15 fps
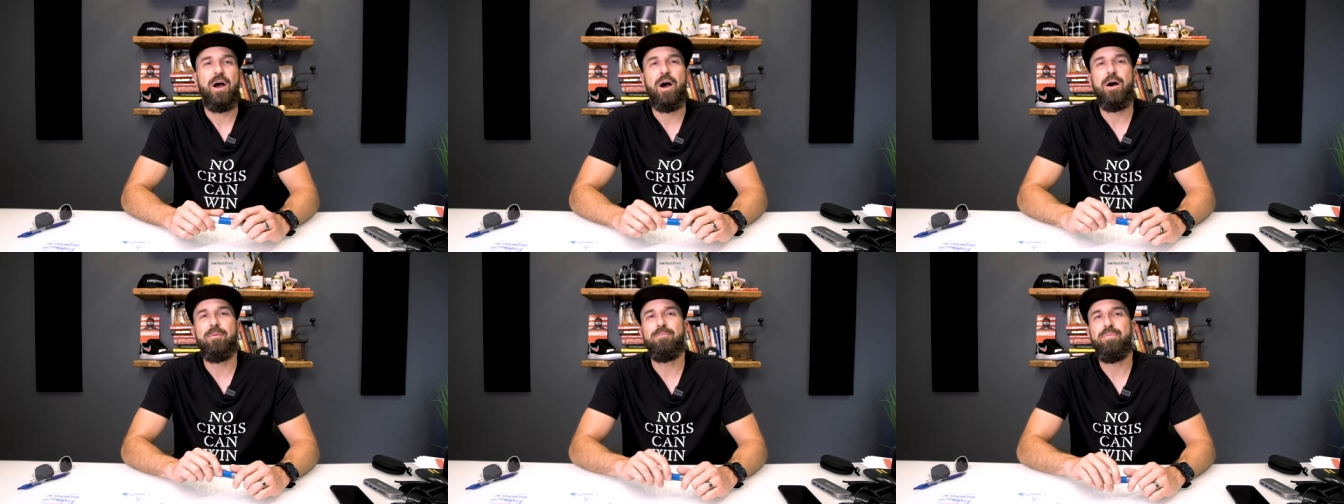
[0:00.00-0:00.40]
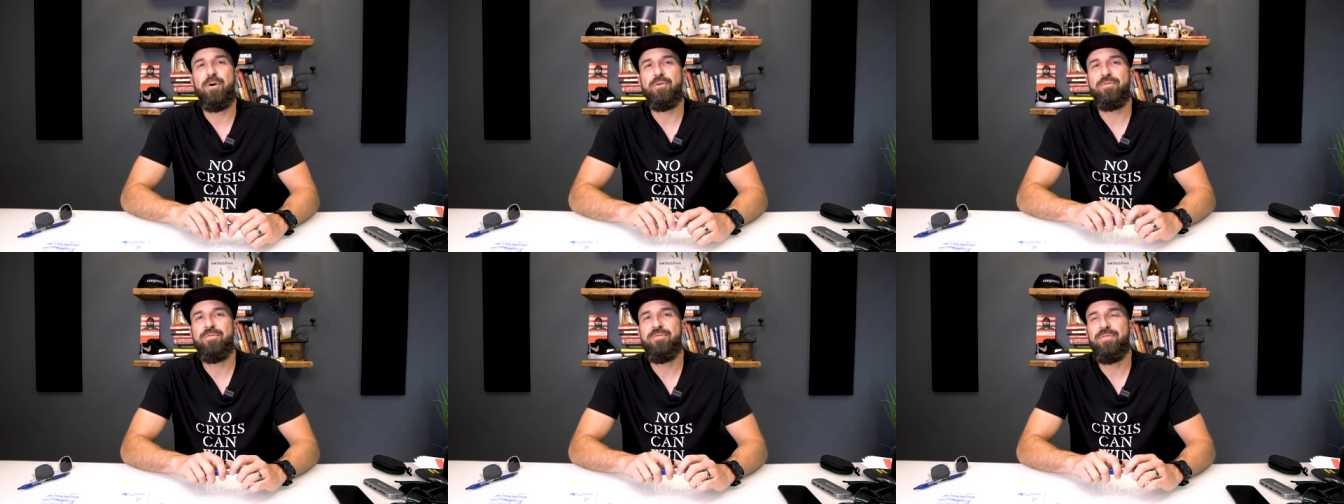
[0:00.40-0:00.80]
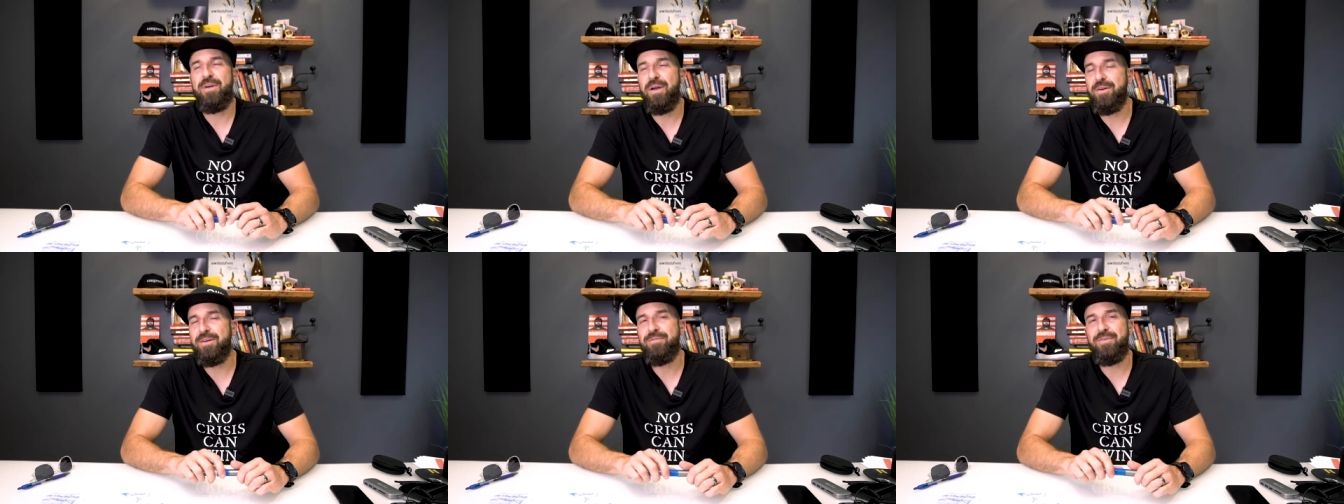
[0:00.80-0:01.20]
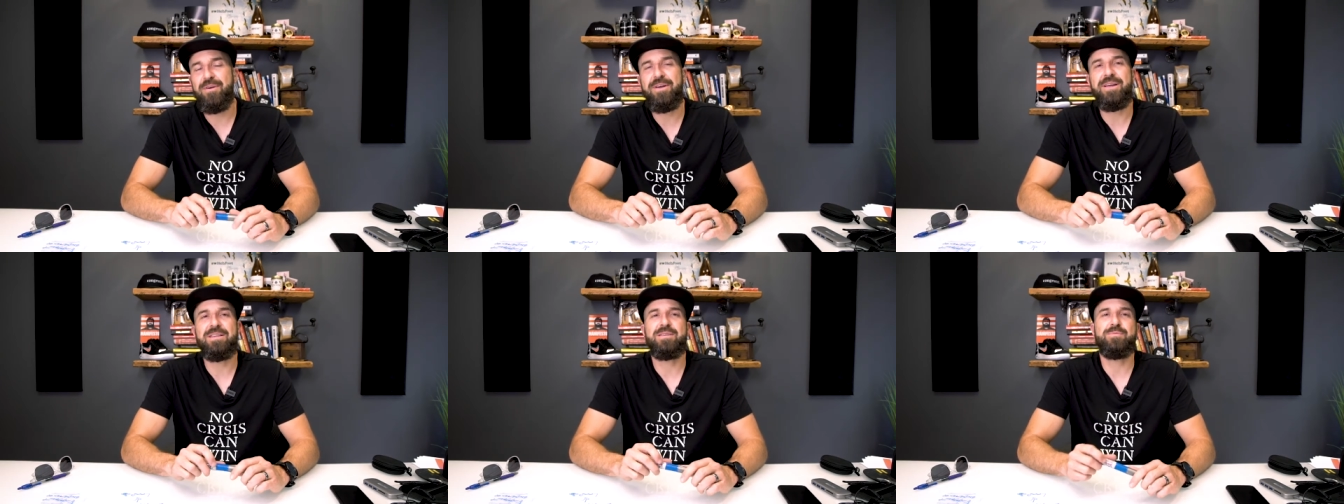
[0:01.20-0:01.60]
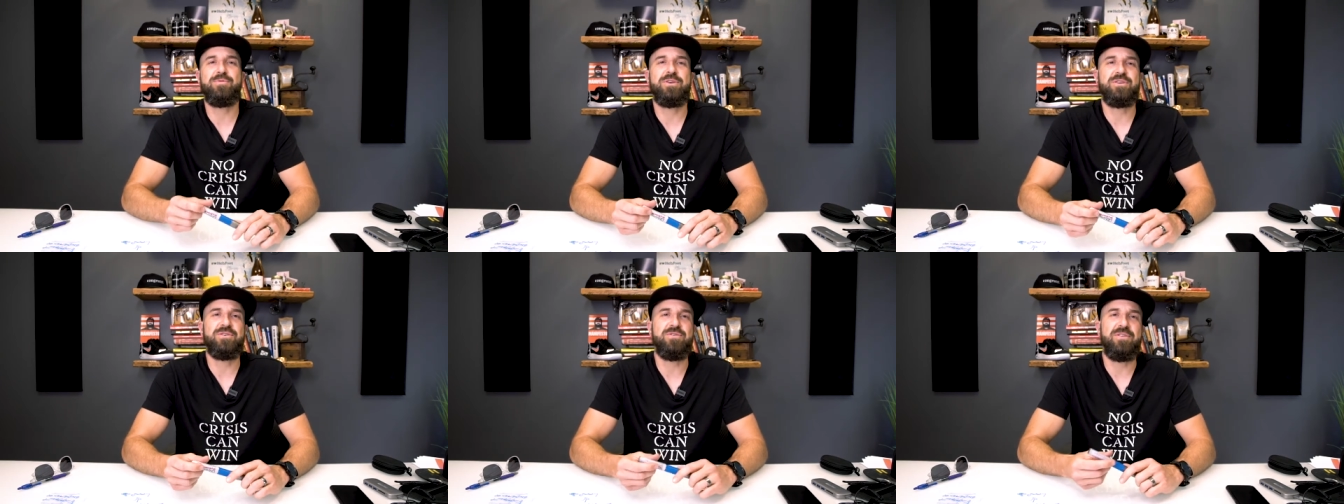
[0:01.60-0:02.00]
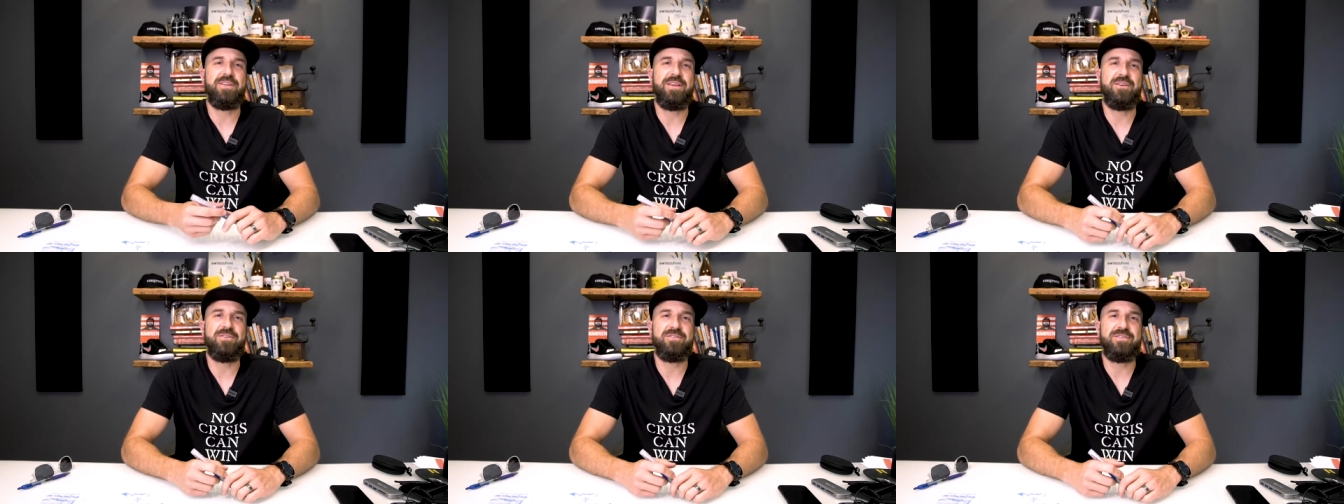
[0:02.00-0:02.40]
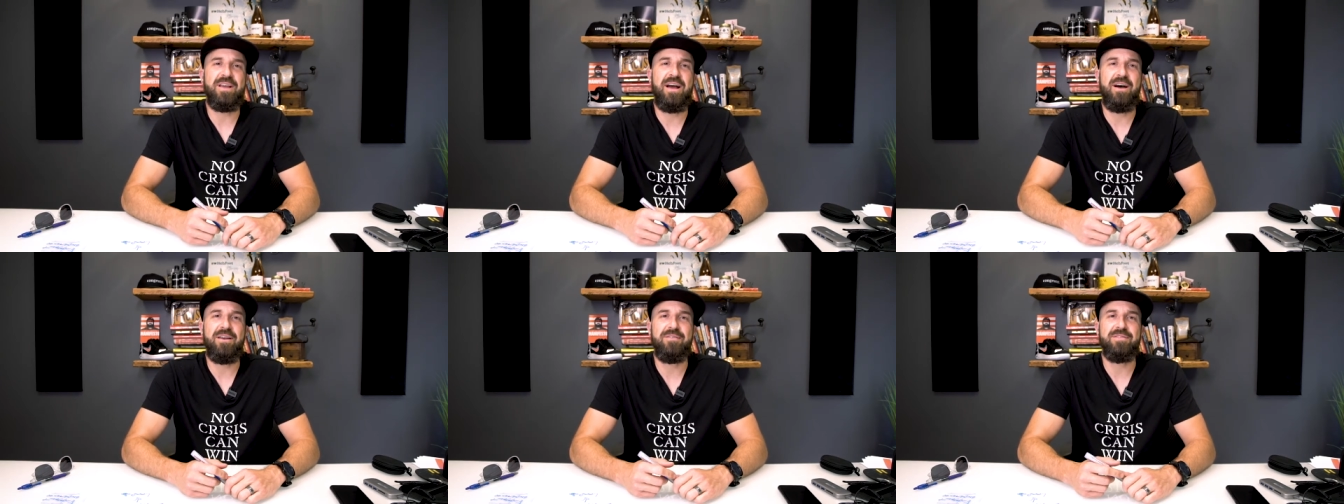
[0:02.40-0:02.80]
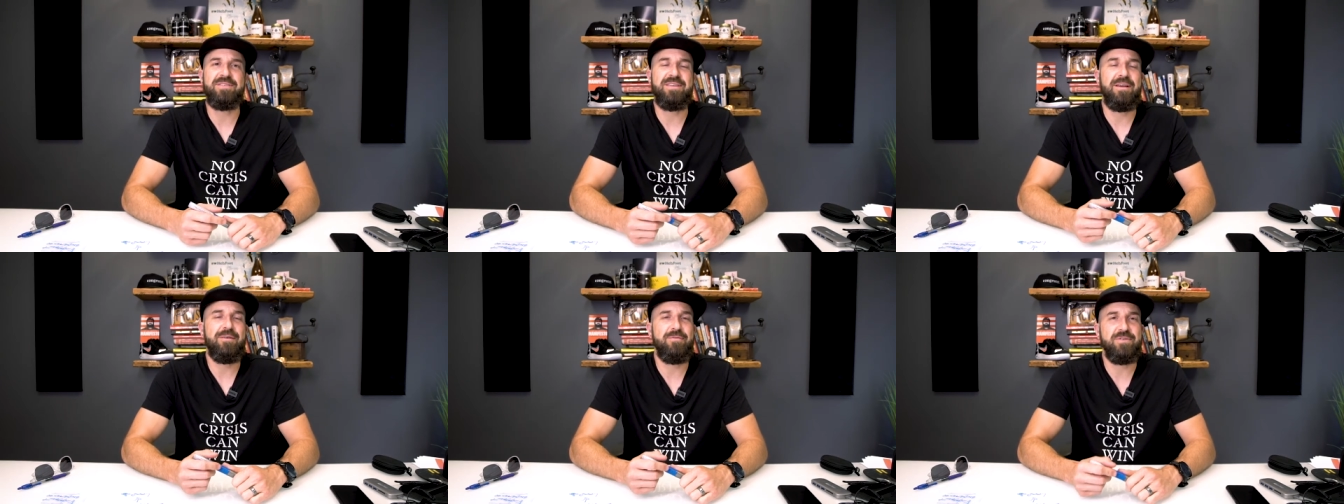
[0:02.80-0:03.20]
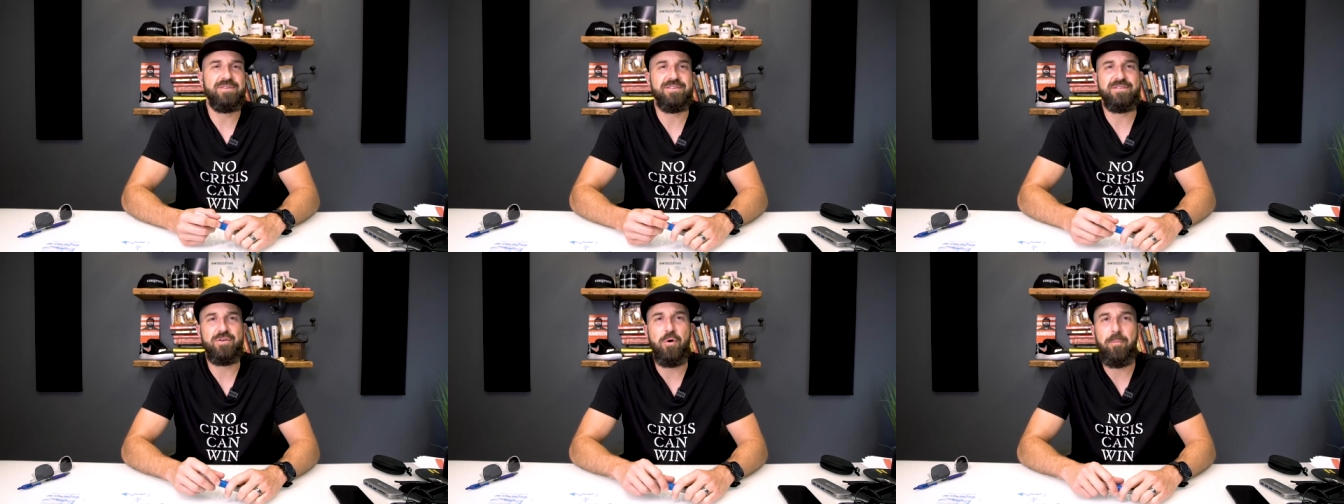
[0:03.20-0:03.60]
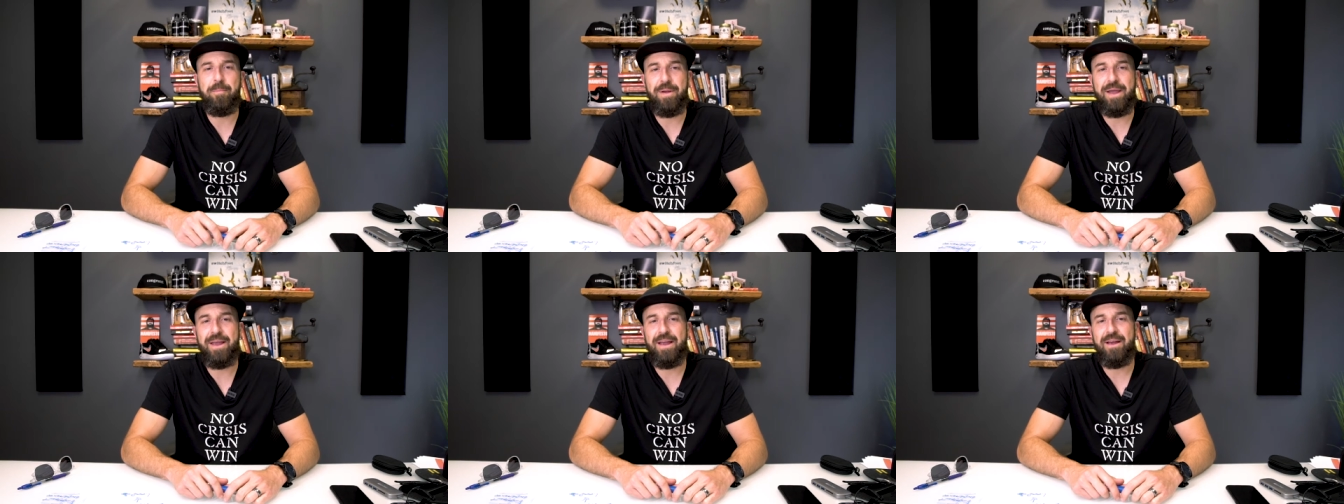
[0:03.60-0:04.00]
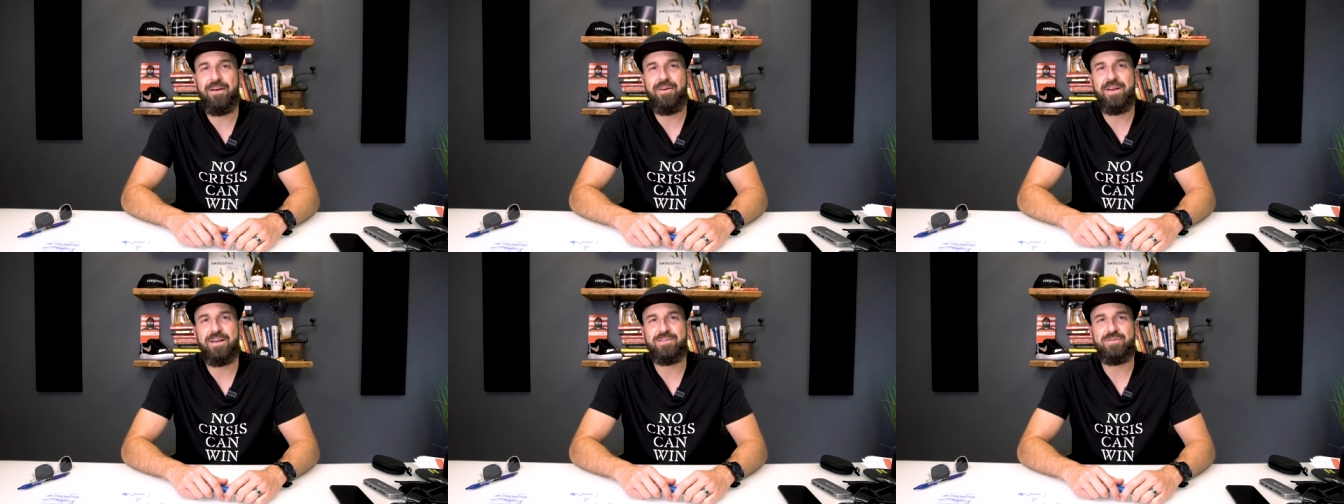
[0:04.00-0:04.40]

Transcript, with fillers: uh, both very, very inspirational leaders out of the San Francisco Bay Area.